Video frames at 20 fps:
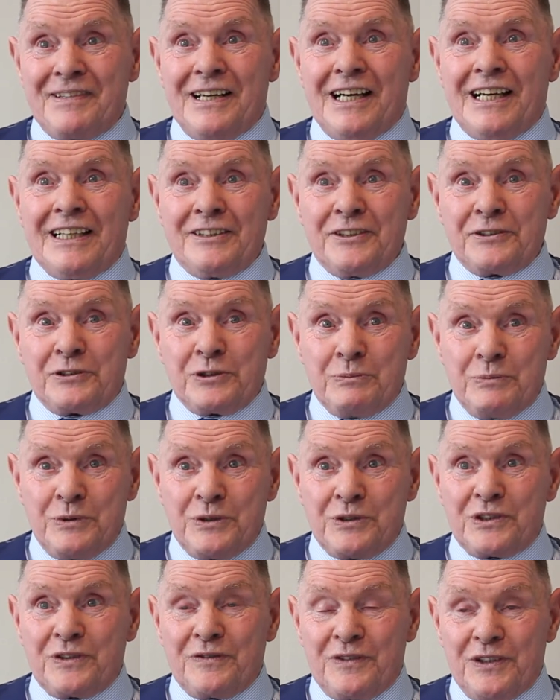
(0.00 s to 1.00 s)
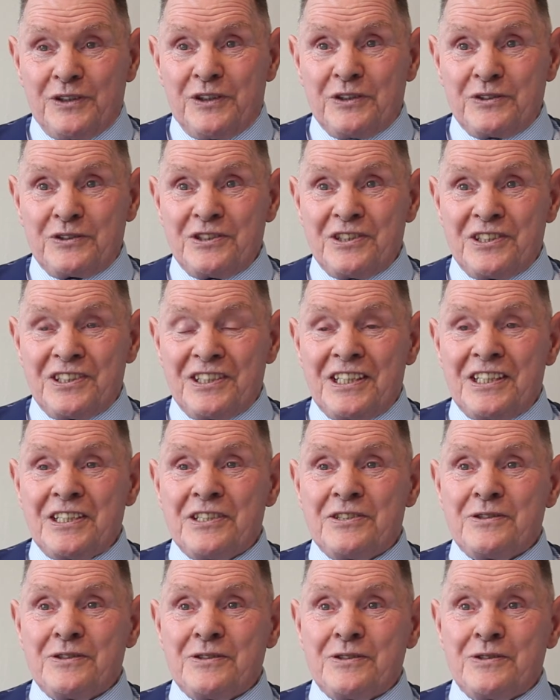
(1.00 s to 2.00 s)
a little boost of the oxygen
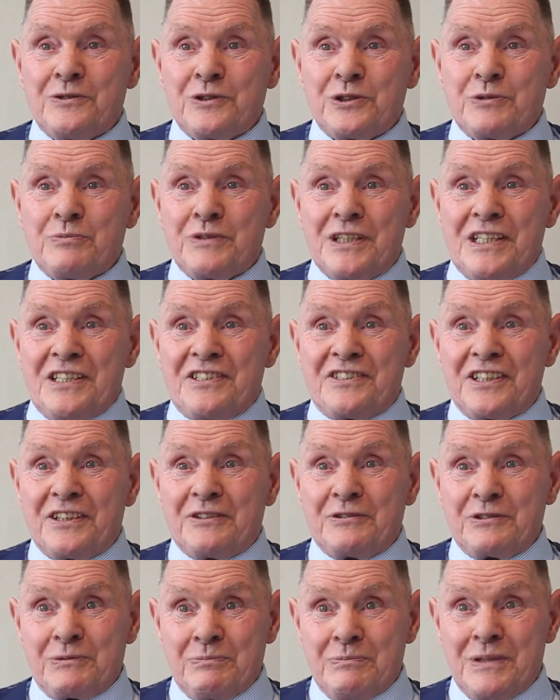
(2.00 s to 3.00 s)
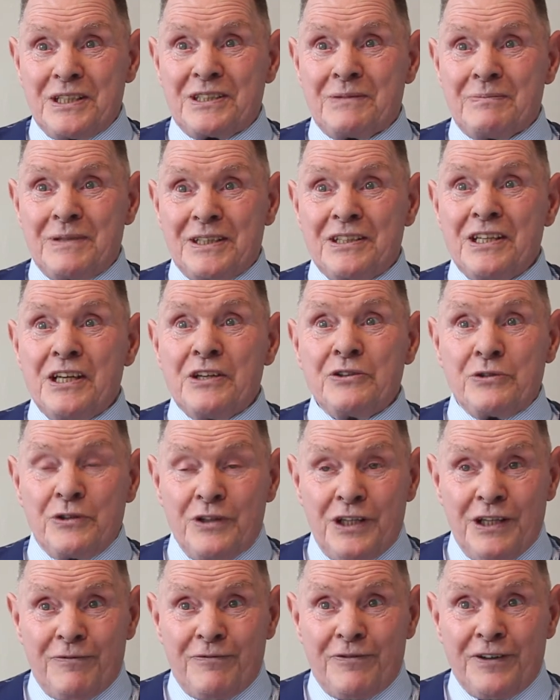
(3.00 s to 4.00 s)
into those brain cells makes a big... So
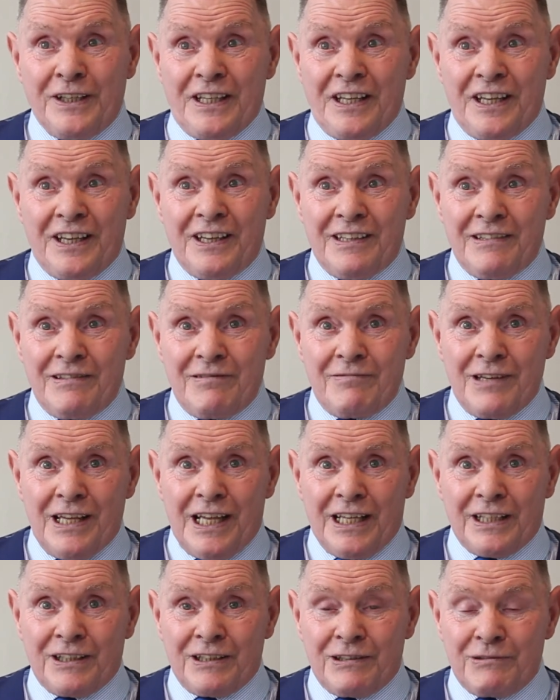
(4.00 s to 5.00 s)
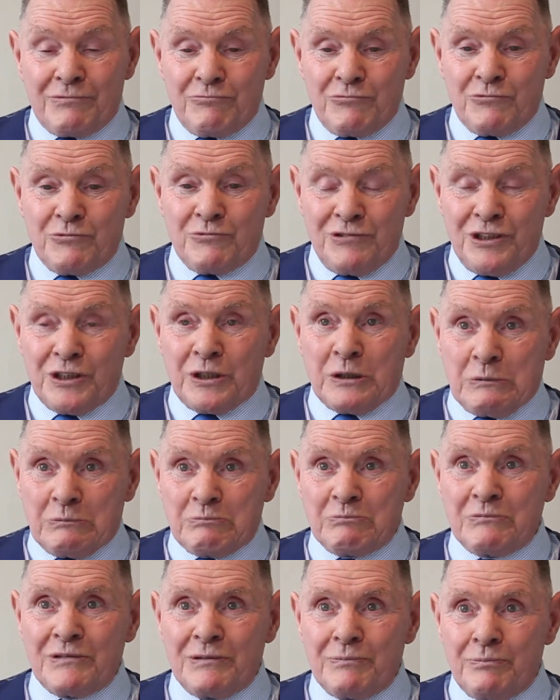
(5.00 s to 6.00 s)
they find that,
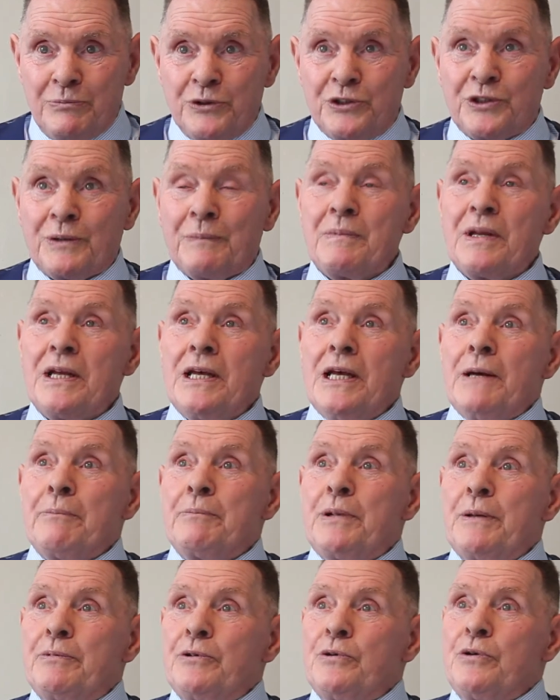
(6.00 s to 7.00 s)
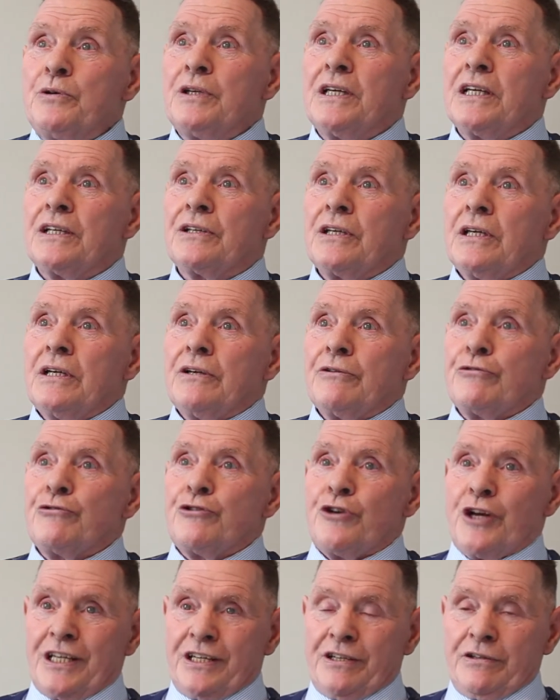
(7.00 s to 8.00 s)
boost up. People who get
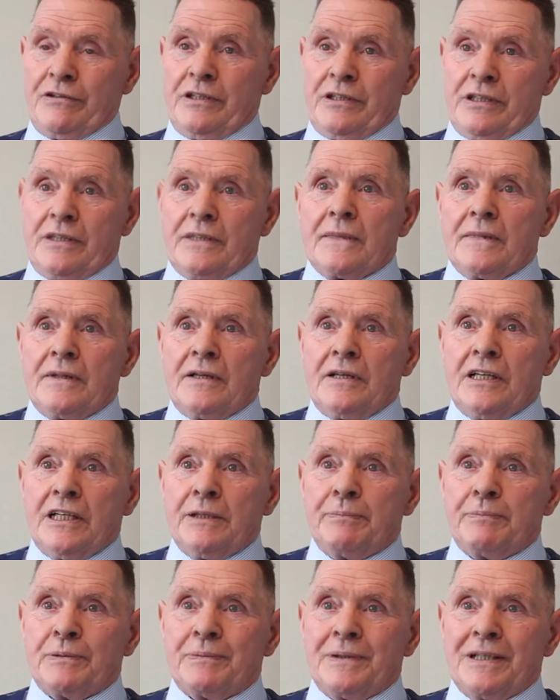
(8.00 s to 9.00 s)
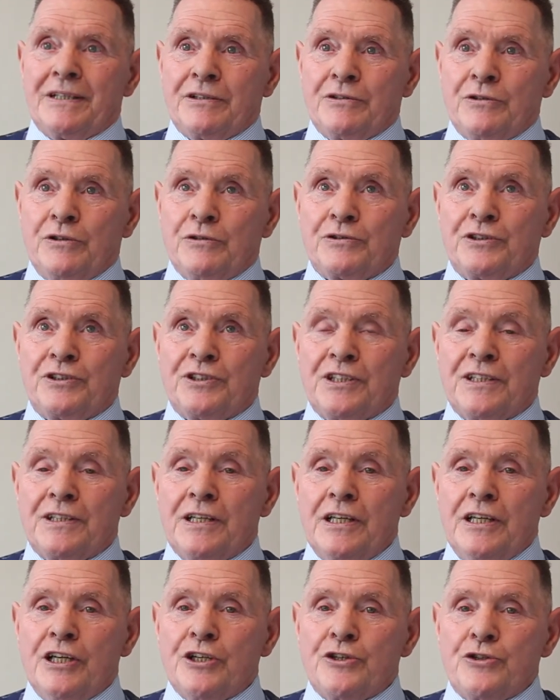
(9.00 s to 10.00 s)
regular hyperbaric oxygen
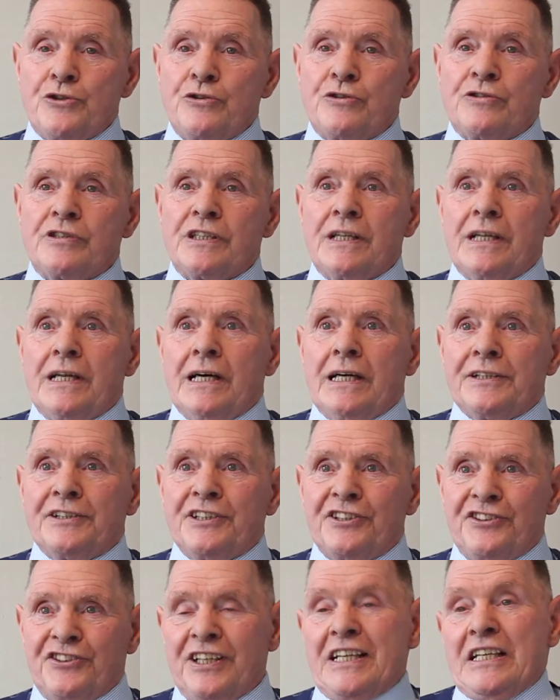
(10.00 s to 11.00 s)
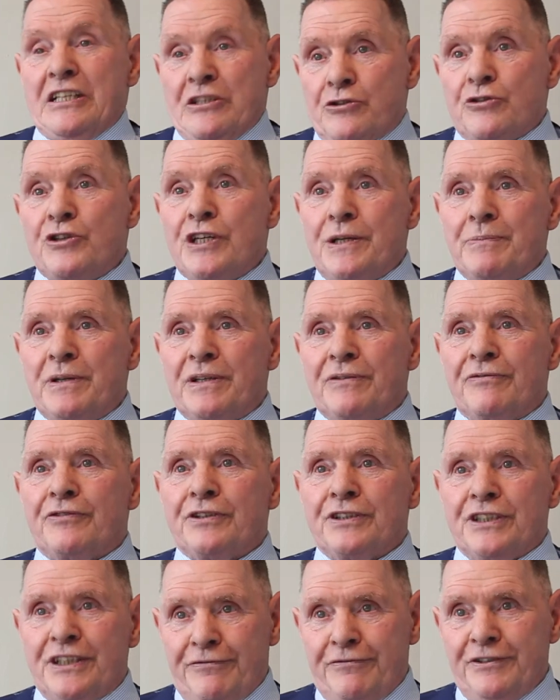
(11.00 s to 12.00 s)
is usually a design treatment for
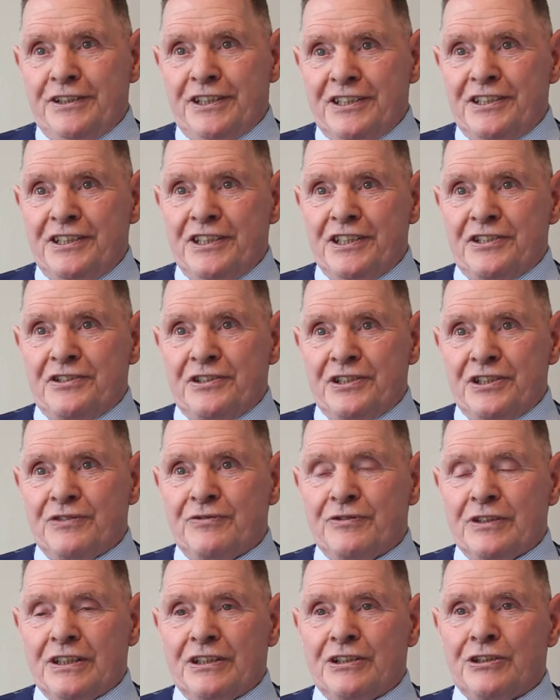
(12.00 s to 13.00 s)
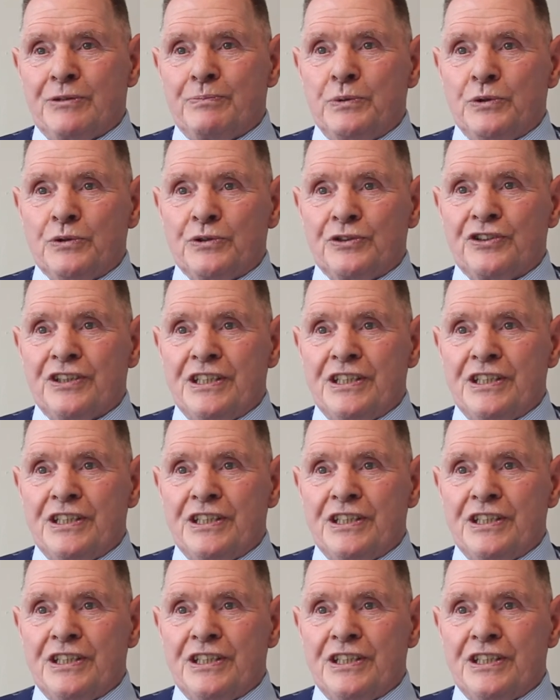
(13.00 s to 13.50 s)
different conditions, for like sports